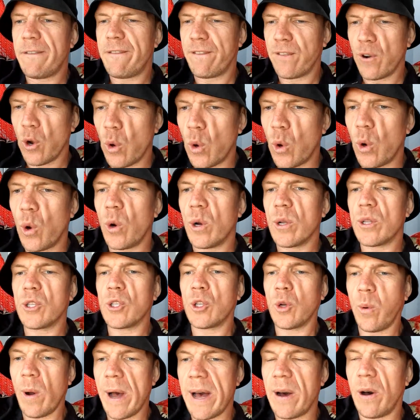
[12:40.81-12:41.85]
floor
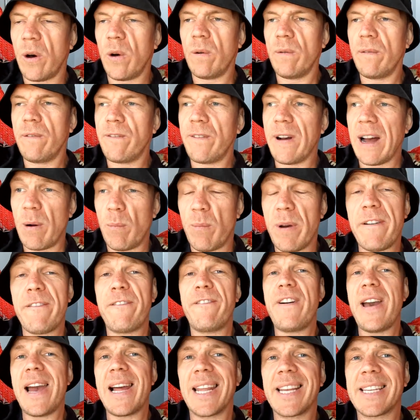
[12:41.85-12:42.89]
12 and we're
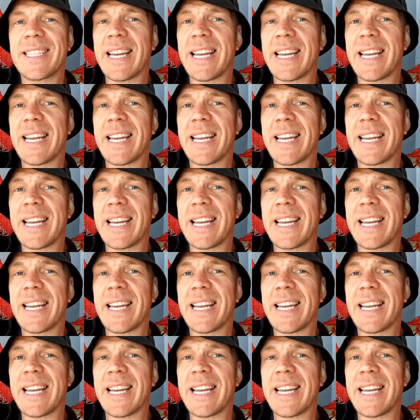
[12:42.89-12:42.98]
fairly